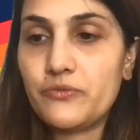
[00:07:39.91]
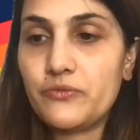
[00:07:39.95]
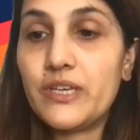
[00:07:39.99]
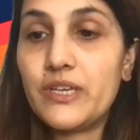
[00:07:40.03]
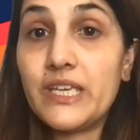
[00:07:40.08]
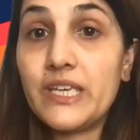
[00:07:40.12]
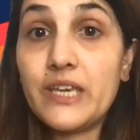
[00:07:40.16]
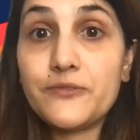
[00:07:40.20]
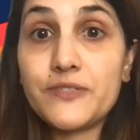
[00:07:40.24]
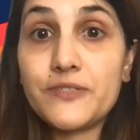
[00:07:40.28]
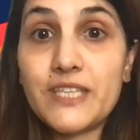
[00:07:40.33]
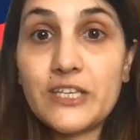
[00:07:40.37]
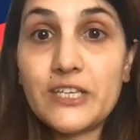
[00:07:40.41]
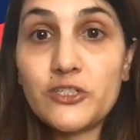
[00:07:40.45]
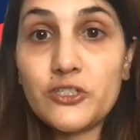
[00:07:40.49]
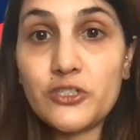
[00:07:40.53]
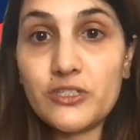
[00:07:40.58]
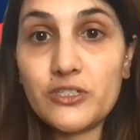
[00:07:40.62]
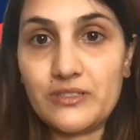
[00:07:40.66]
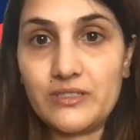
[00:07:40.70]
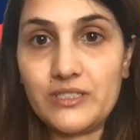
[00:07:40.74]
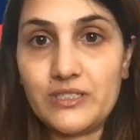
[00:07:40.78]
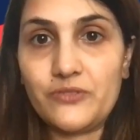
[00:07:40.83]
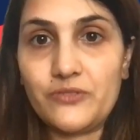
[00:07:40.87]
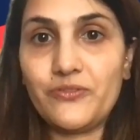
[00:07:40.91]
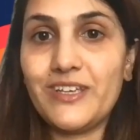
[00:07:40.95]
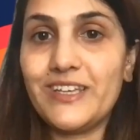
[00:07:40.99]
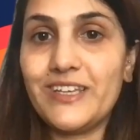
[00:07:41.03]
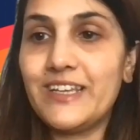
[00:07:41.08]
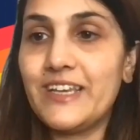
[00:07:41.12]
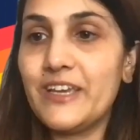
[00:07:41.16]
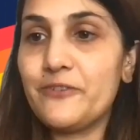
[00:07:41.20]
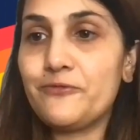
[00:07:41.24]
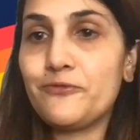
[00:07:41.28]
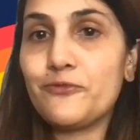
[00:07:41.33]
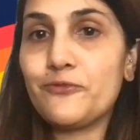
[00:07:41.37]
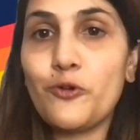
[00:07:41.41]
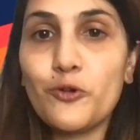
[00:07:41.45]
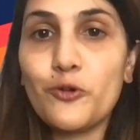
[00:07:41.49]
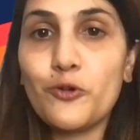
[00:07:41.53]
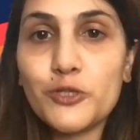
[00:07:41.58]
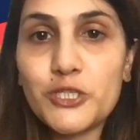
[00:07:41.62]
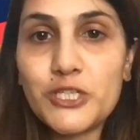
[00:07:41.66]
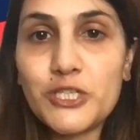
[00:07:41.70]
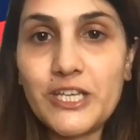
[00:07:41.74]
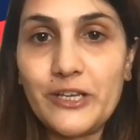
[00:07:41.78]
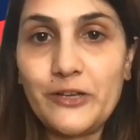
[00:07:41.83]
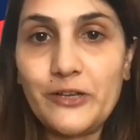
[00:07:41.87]
we give sessions, we give
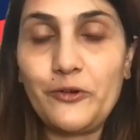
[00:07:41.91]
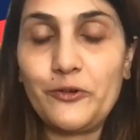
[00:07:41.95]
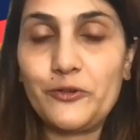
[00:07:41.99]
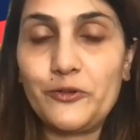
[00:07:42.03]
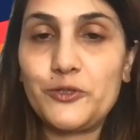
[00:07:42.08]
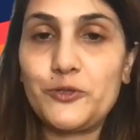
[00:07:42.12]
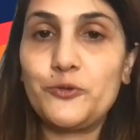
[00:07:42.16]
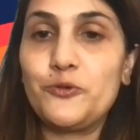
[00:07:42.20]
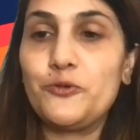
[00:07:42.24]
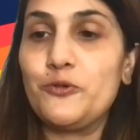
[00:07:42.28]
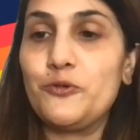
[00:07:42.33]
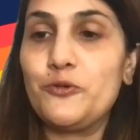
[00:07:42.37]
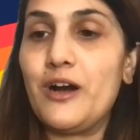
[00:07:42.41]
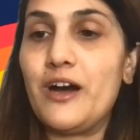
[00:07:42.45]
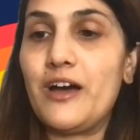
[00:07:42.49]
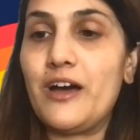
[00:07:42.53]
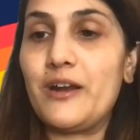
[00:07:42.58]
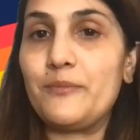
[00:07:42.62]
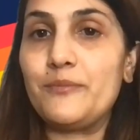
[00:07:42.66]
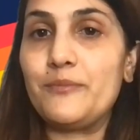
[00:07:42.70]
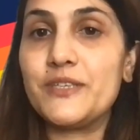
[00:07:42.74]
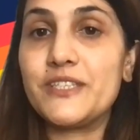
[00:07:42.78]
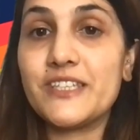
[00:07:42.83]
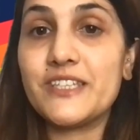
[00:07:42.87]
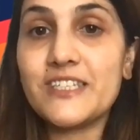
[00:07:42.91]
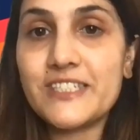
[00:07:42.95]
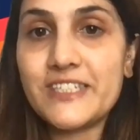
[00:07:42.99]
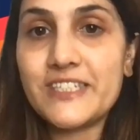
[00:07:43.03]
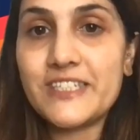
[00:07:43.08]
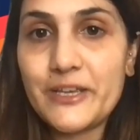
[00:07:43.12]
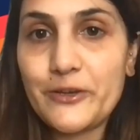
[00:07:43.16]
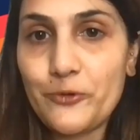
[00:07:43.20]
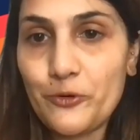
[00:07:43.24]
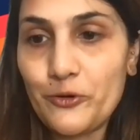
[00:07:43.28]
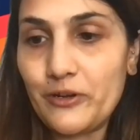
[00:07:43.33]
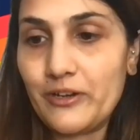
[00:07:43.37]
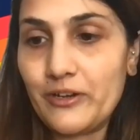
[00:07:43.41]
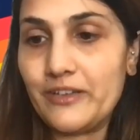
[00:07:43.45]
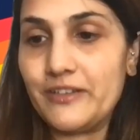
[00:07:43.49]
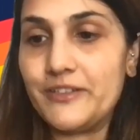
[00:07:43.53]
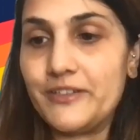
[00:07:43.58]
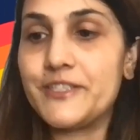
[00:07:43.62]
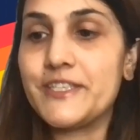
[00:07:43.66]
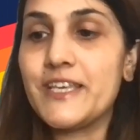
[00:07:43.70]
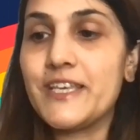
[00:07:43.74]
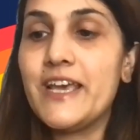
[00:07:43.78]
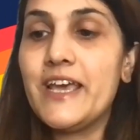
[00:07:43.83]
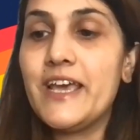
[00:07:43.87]
coaching to our business
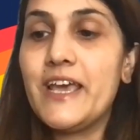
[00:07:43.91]
stakeholders